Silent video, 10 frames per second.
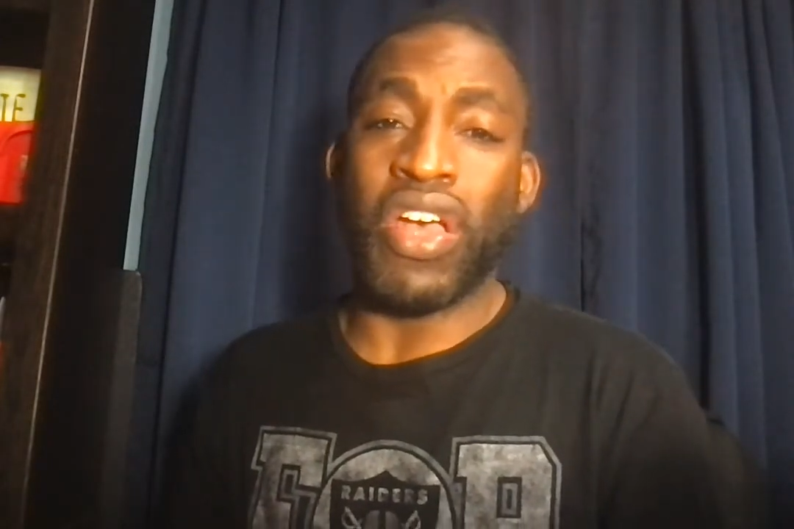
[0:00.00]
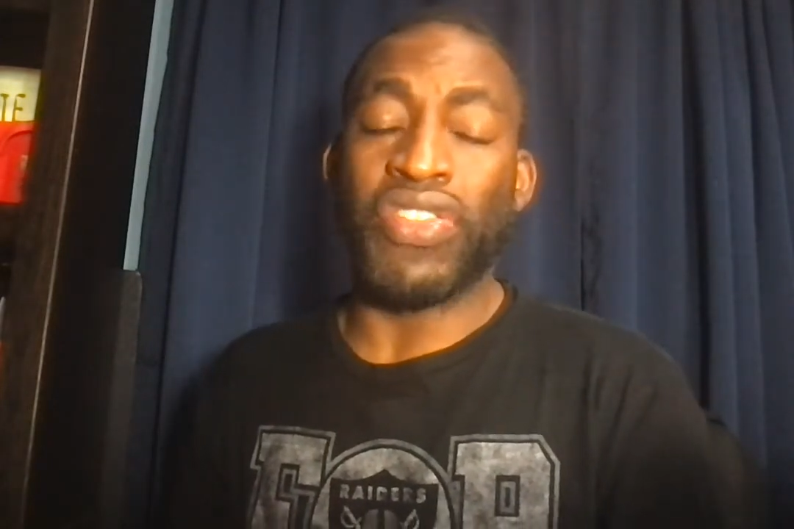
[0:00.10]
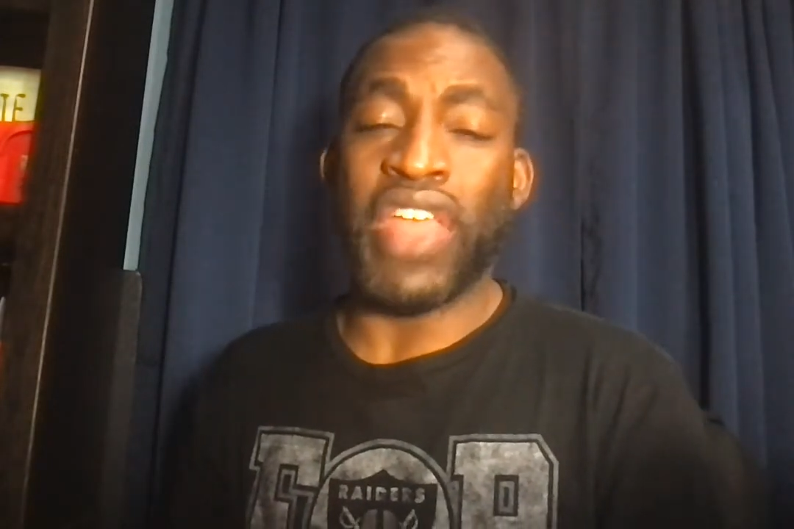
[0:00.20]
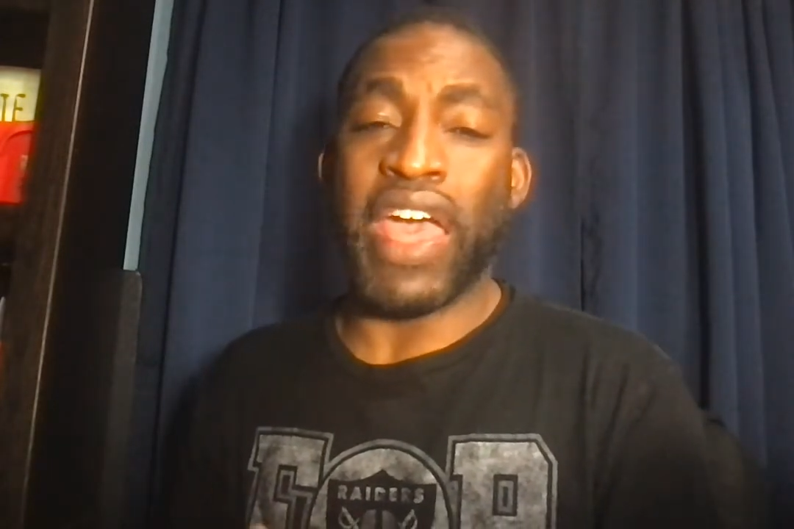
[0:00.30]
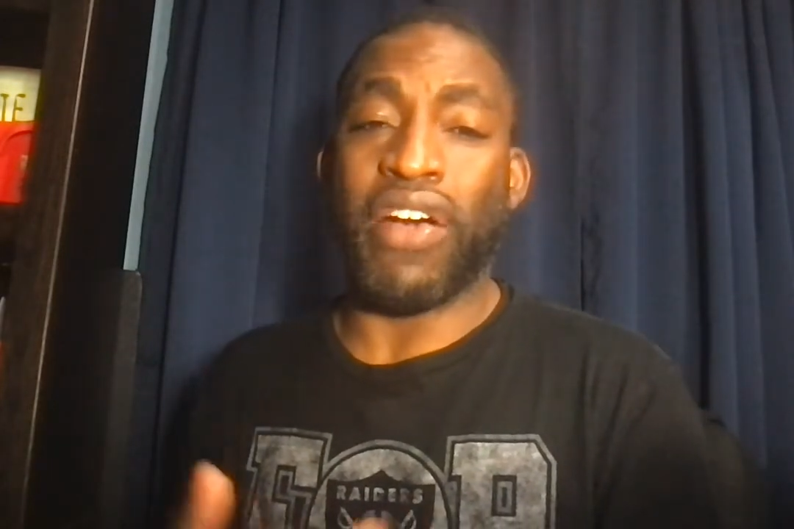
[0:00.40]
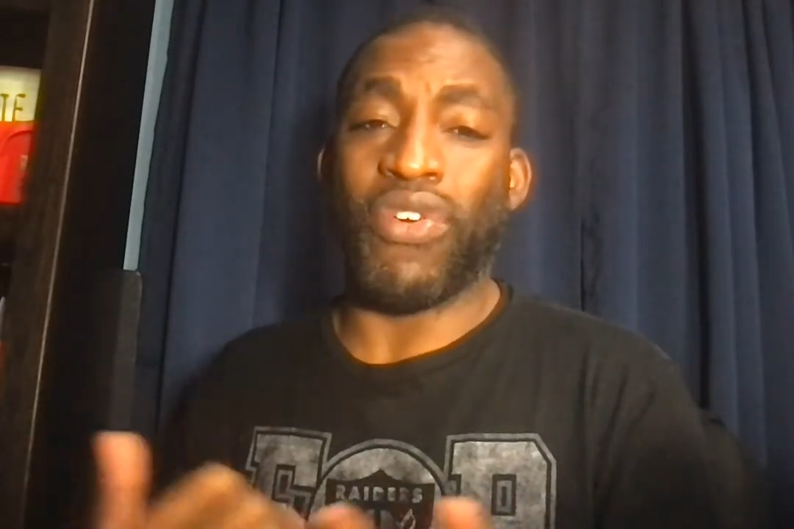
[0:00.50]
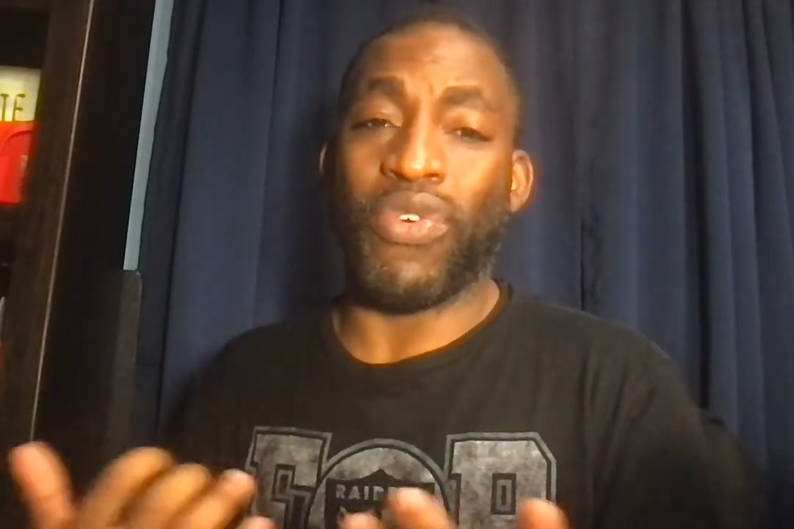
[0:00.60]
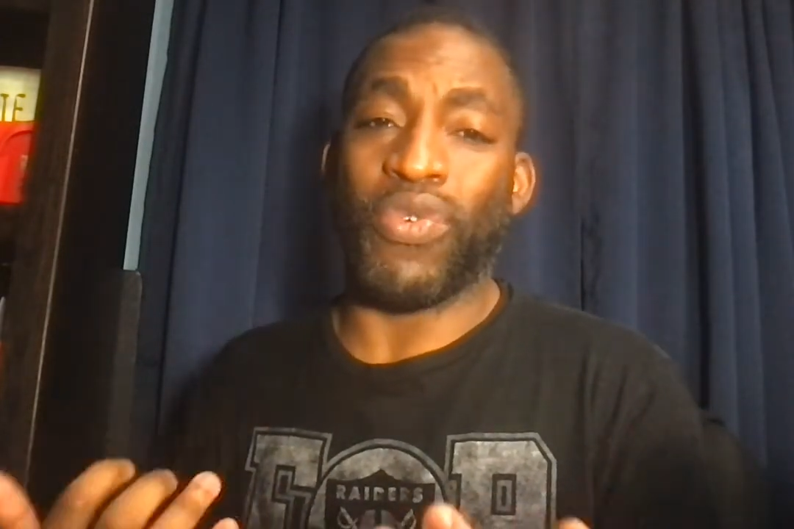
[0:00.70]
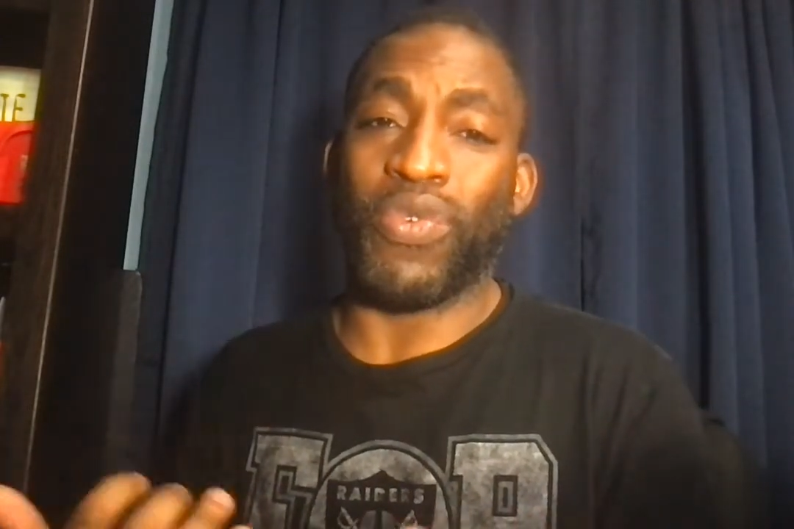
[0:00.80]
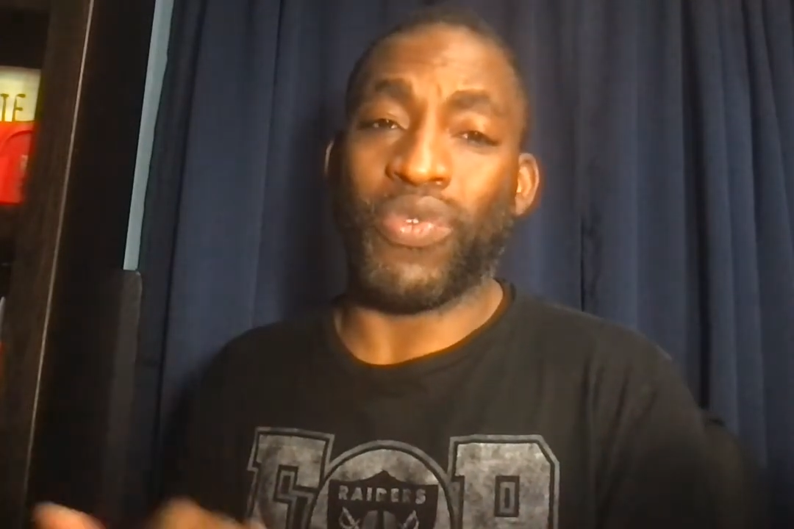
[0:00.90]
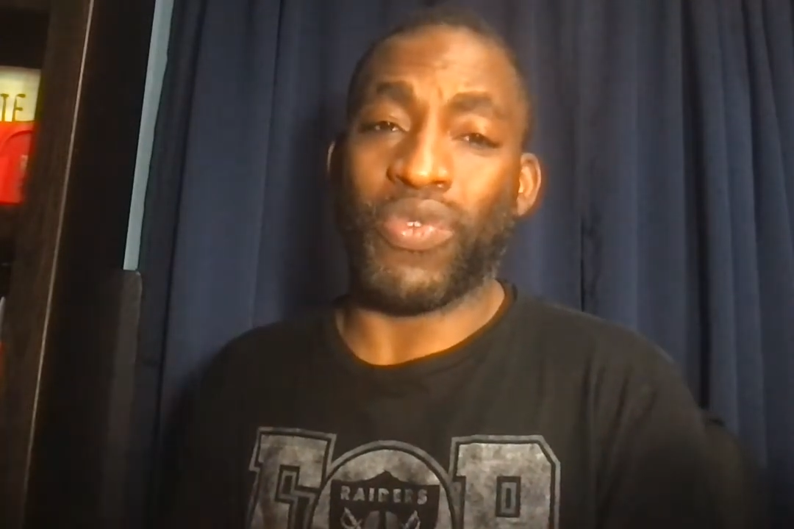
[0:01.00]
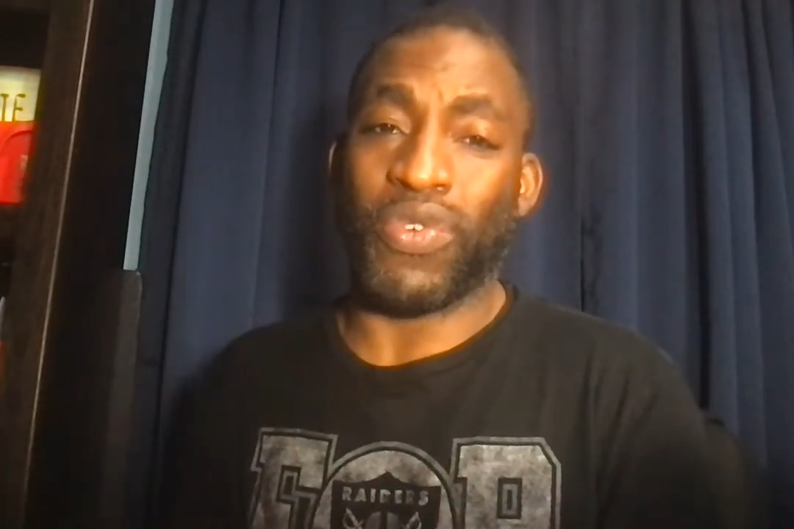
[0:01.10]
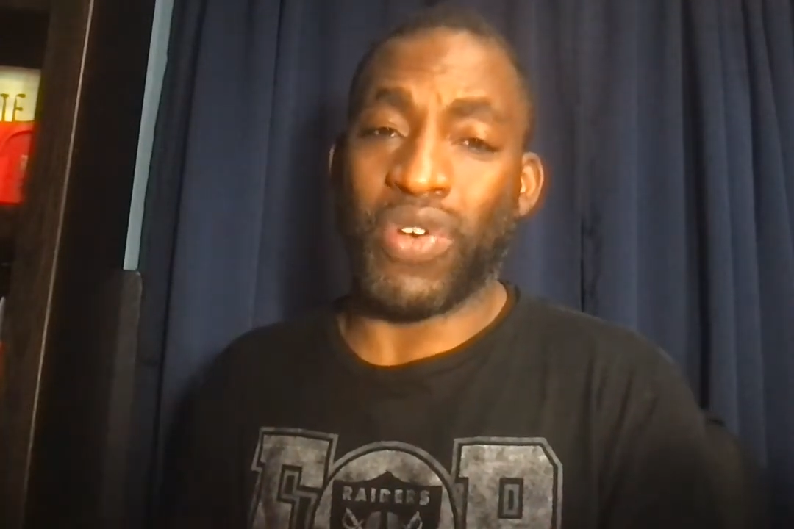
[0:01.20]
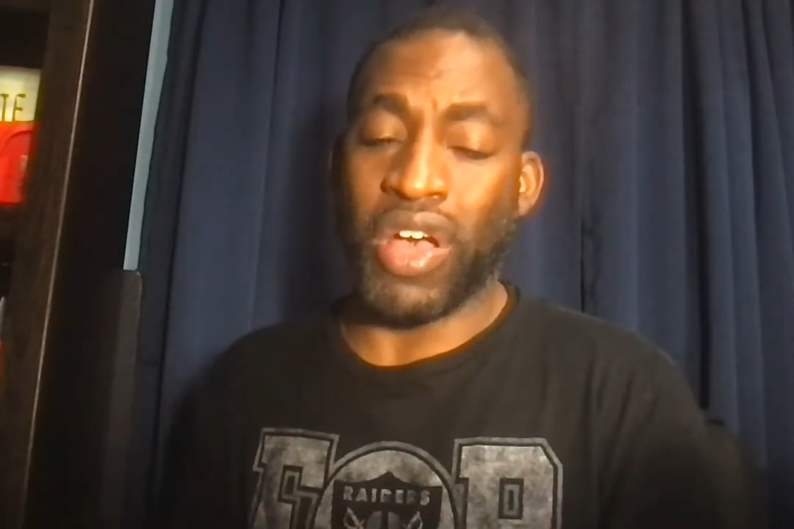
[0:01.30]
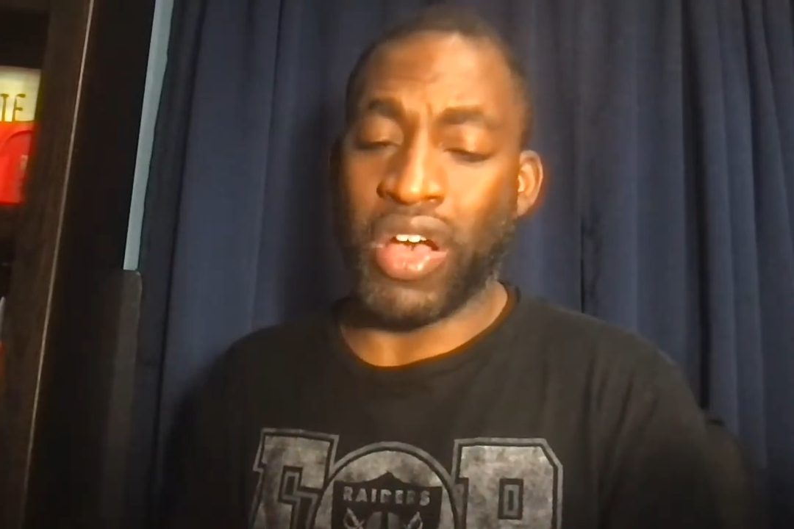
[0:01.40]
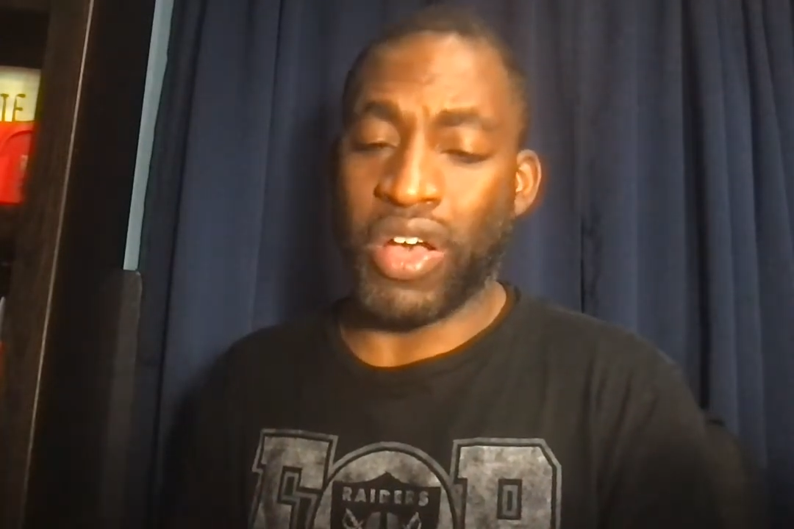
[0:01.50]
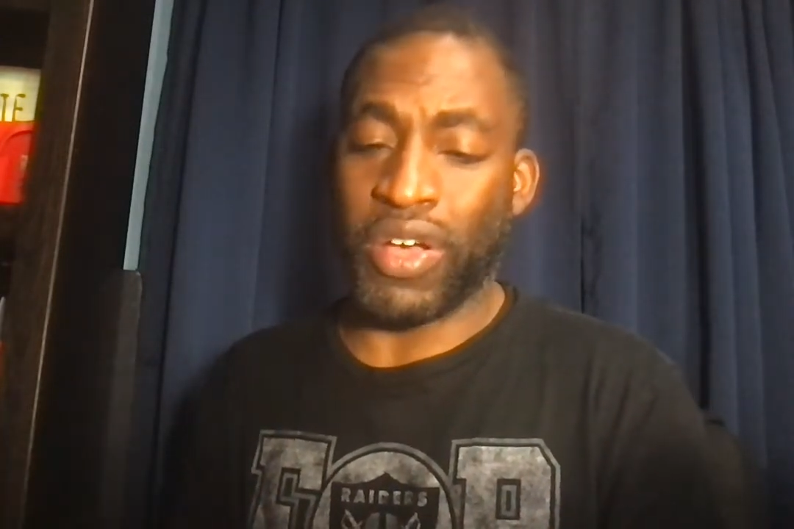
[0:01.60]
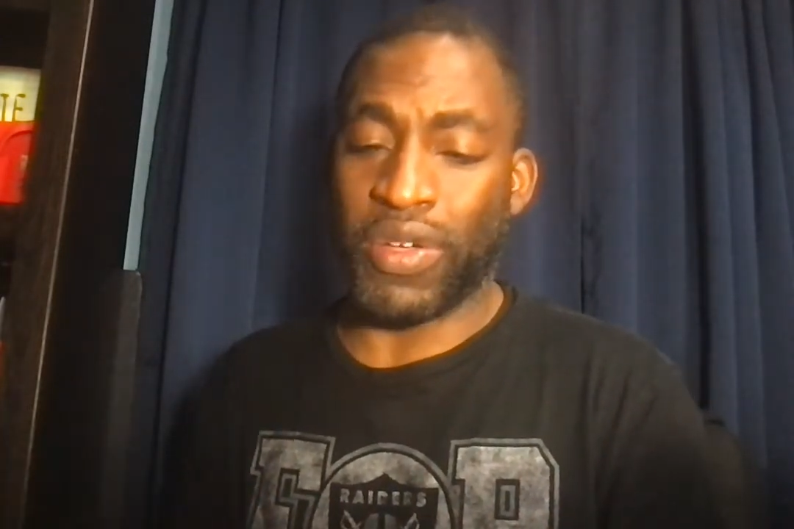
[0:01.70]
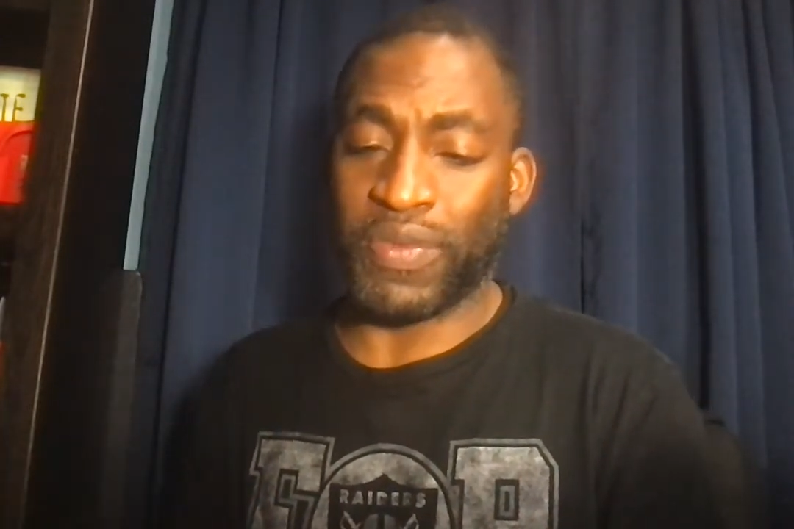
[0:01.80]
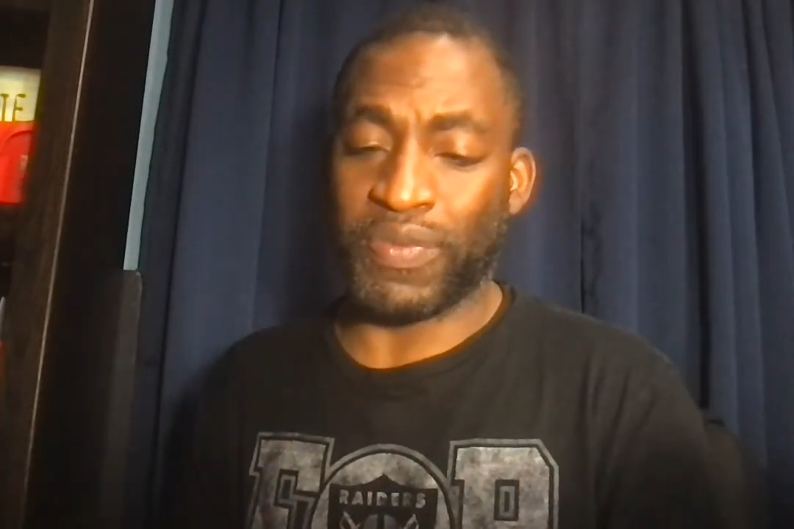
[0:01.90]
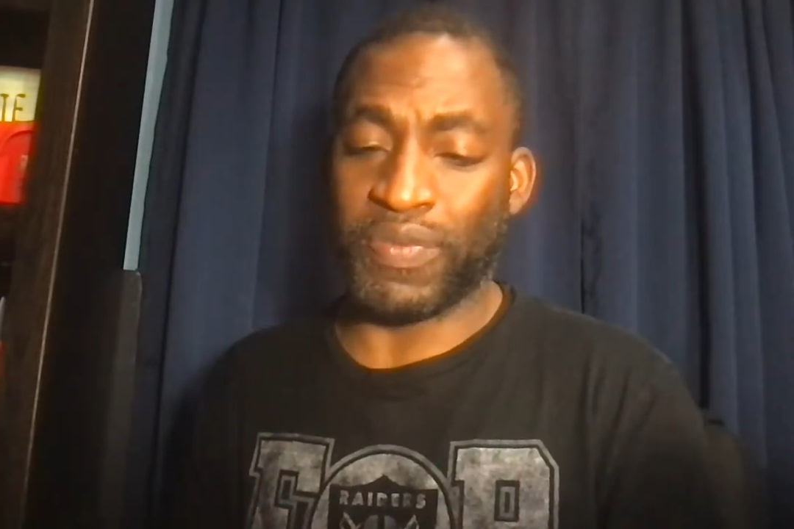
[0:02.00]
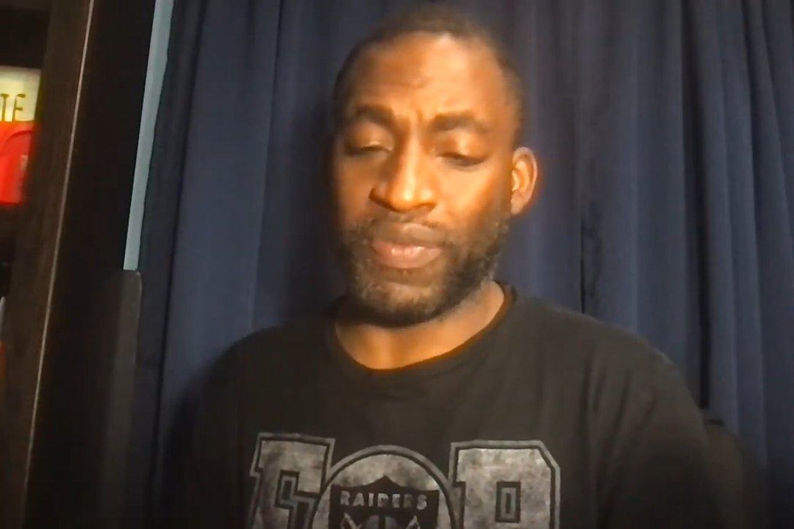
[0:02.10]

Now, um,